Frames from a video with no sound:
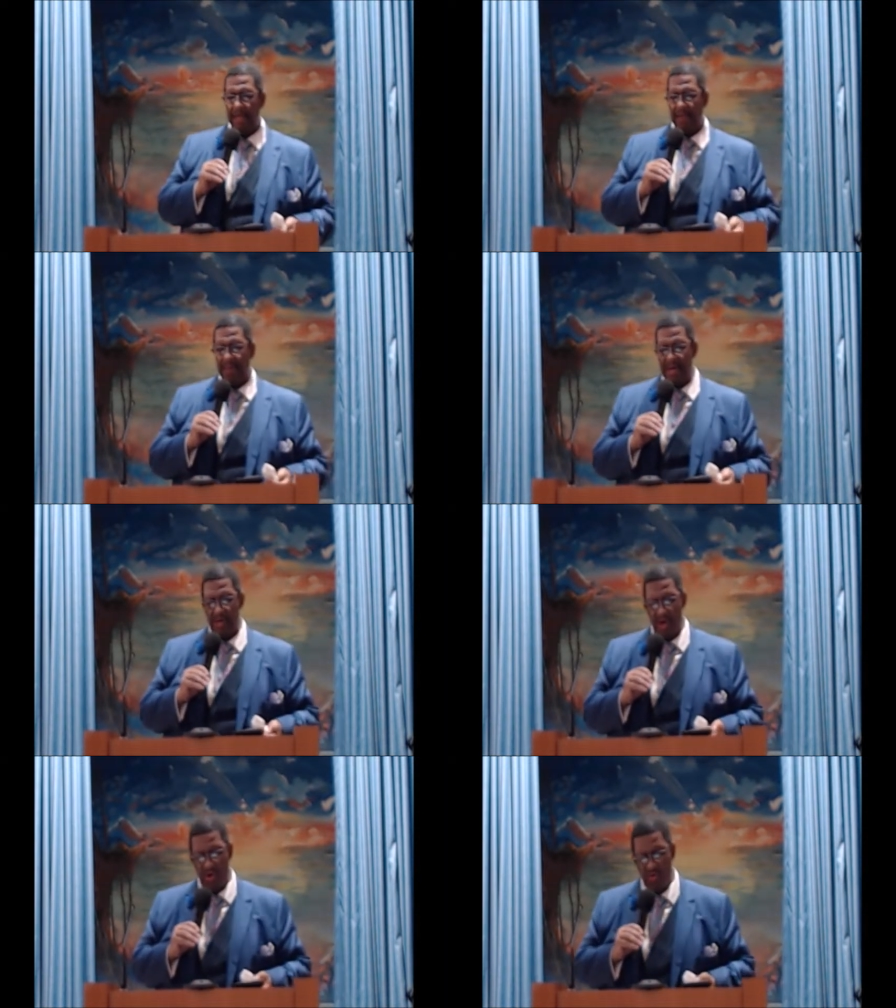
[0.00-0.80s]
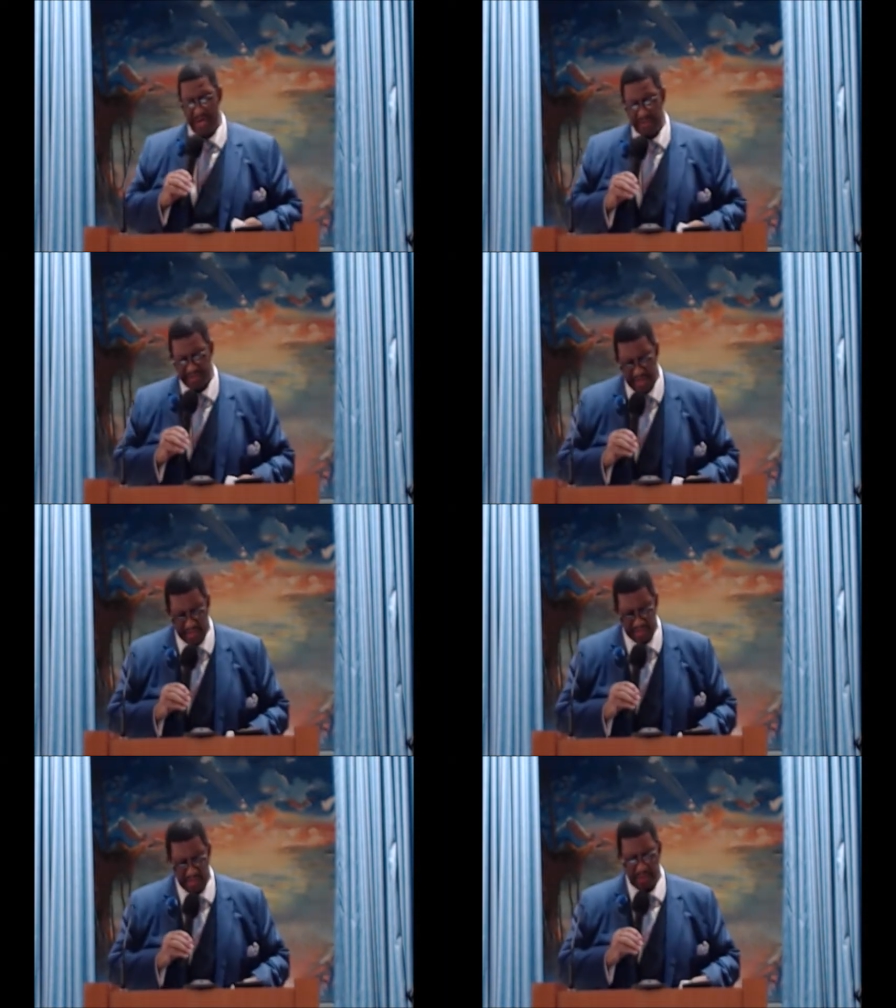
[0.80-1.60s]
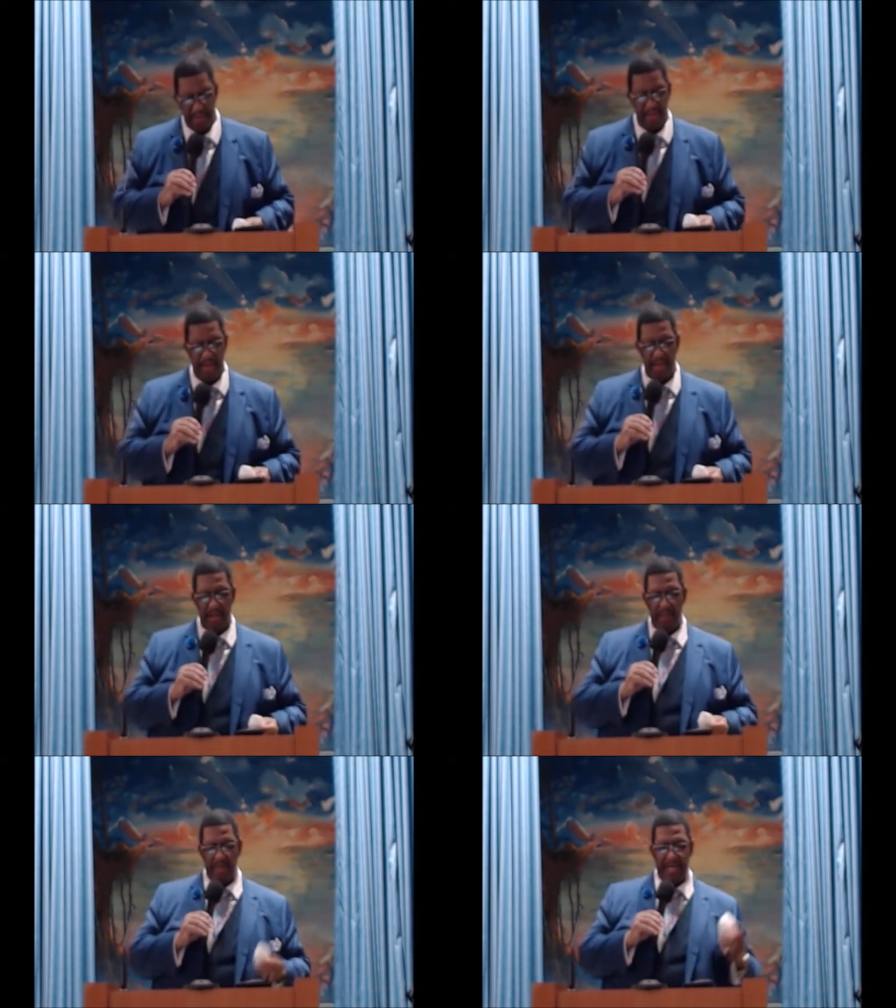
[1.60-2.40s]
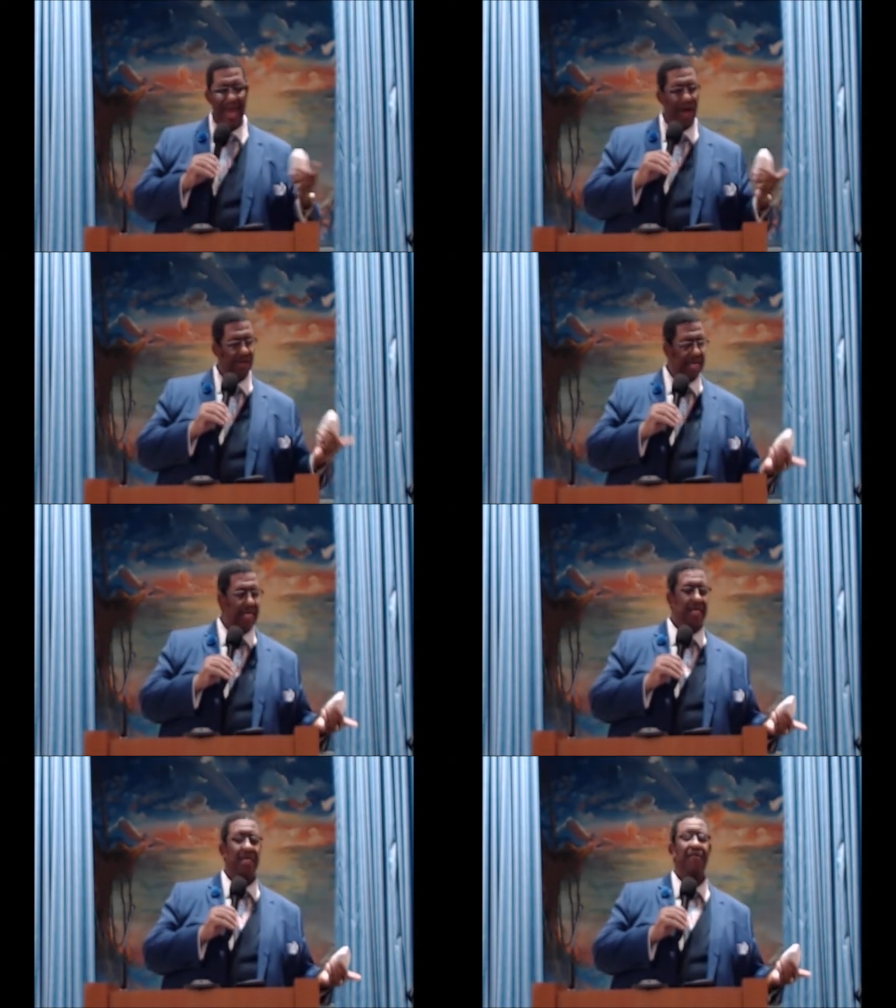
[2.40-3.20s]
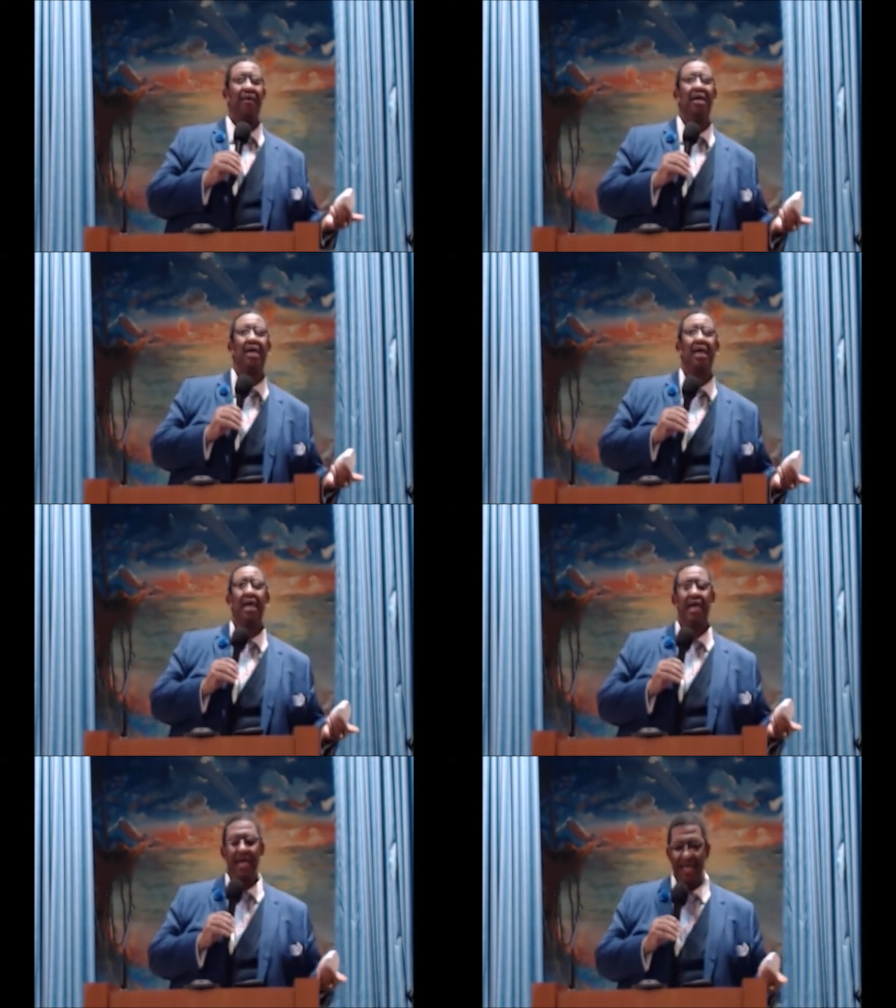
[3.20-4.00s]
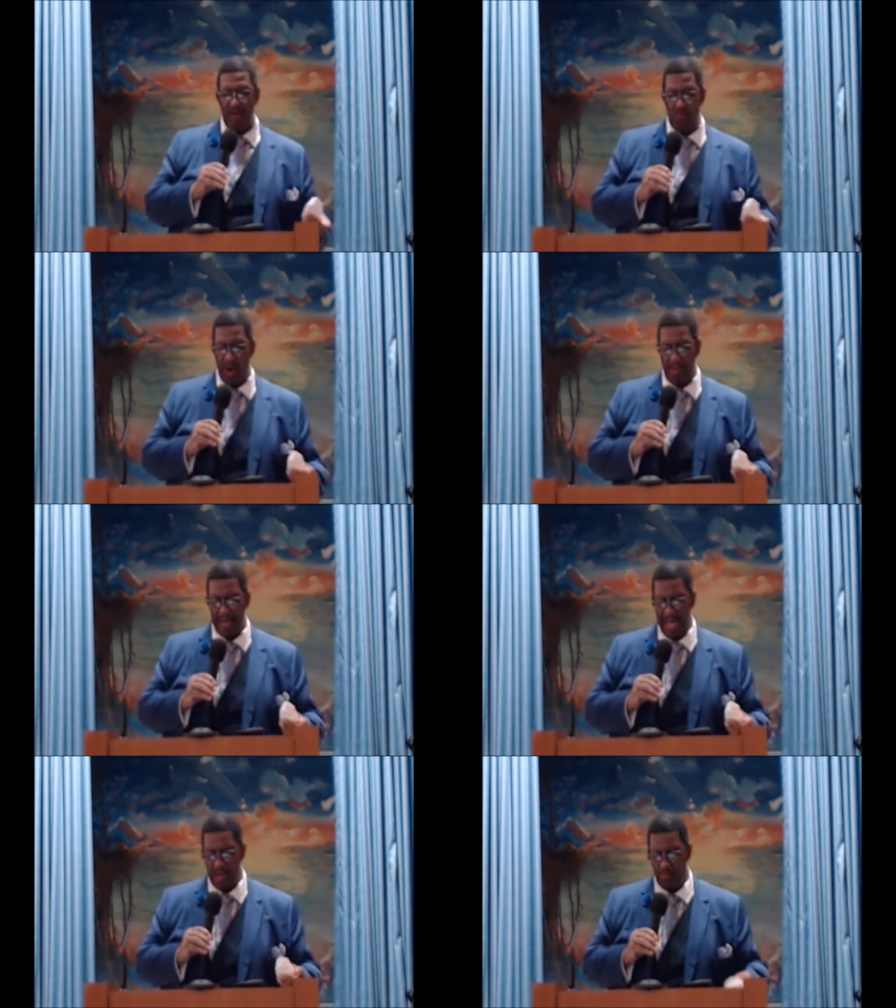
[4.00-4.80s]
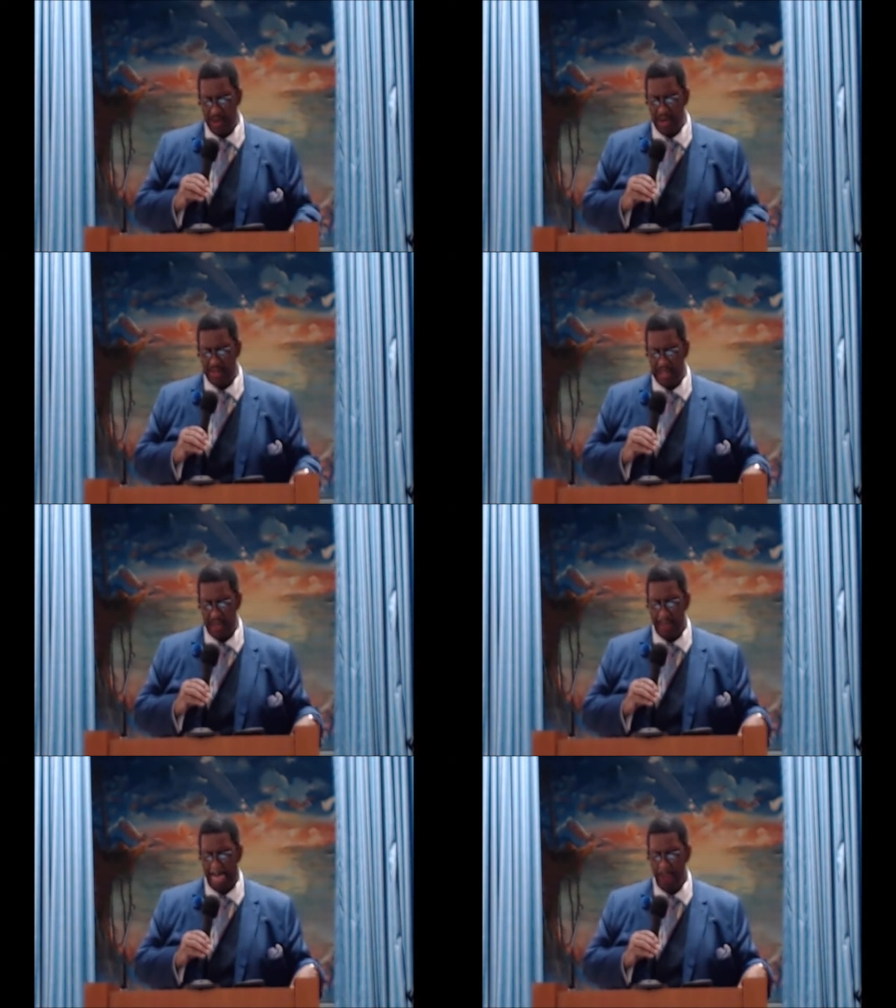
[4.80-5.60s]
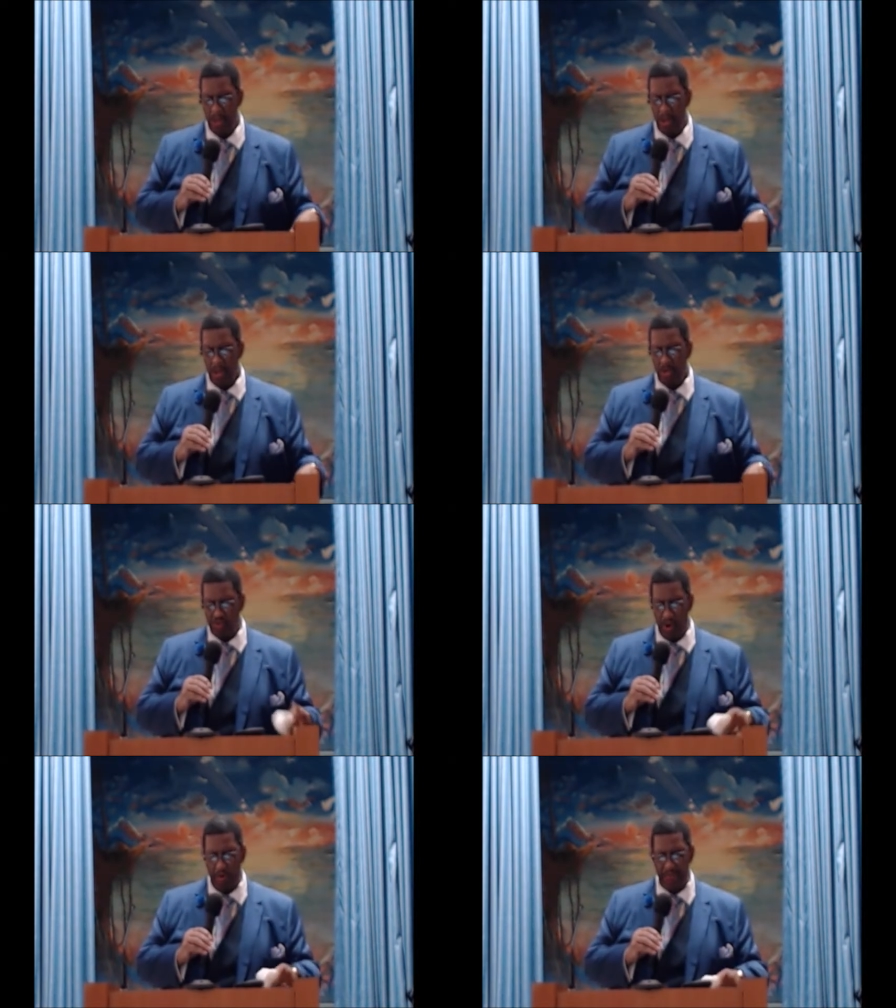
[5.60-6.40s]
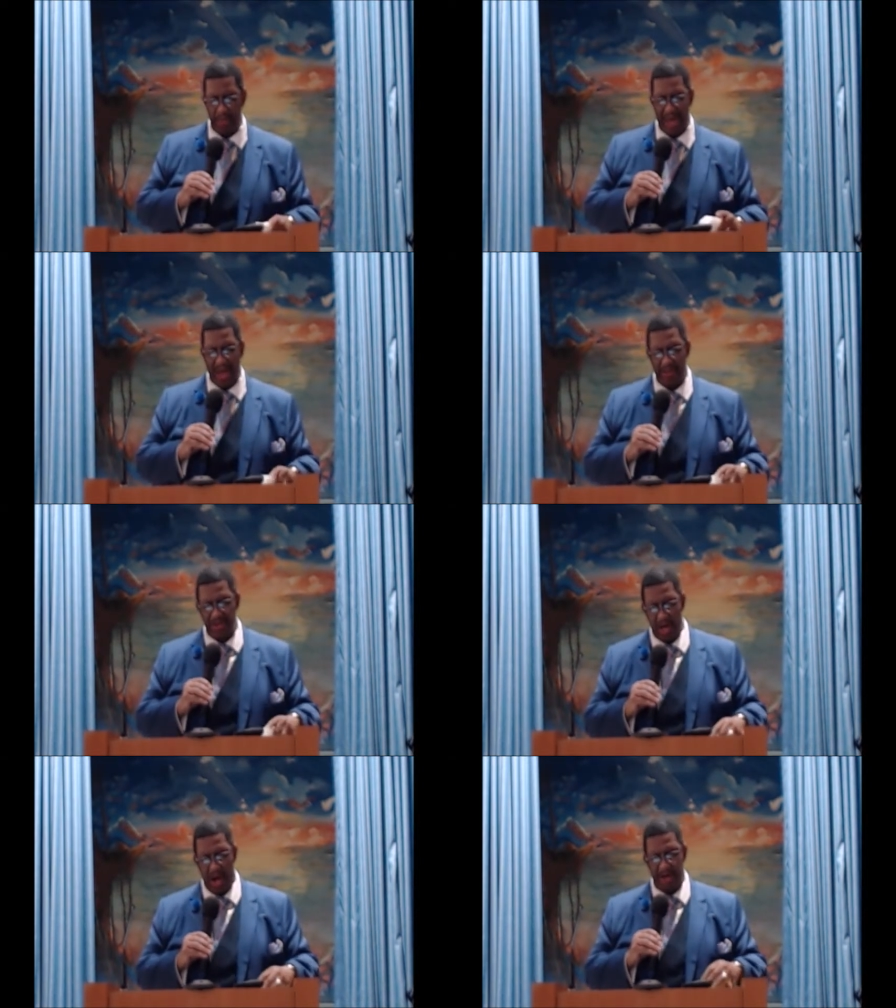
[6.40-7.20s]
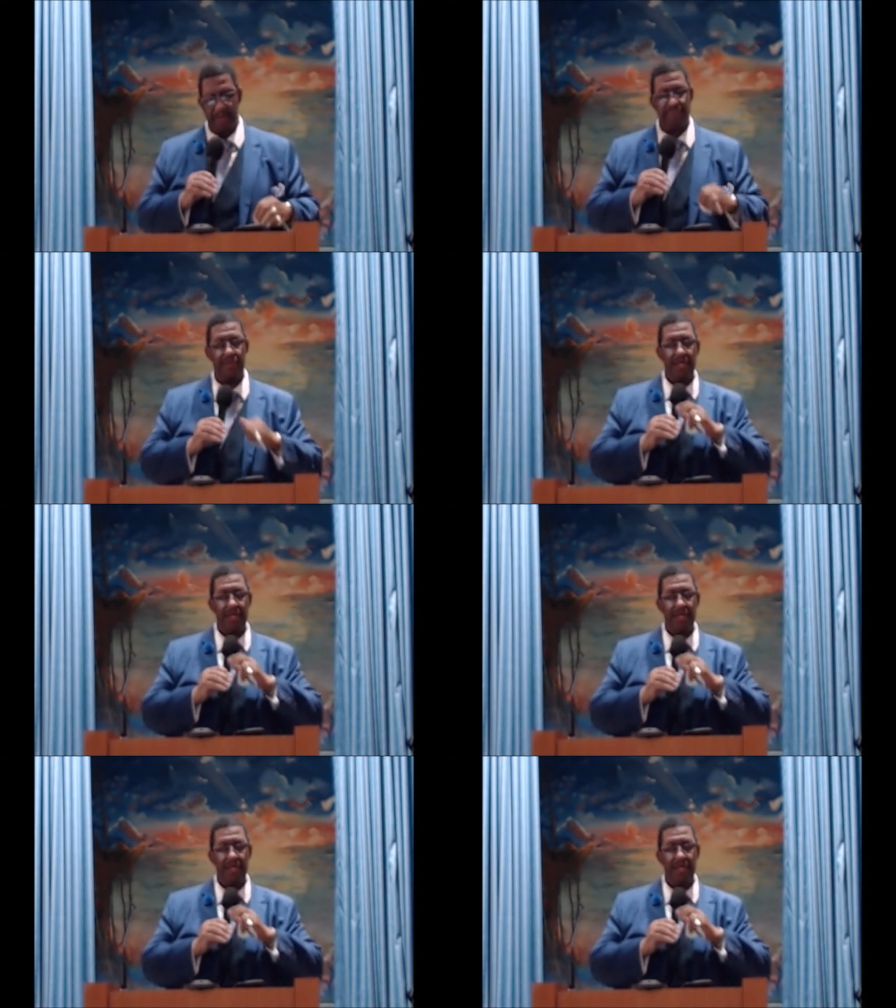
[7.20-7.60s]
better known as Satan, beguiled Eve, and the woman had a penalty, drove them out of the garden.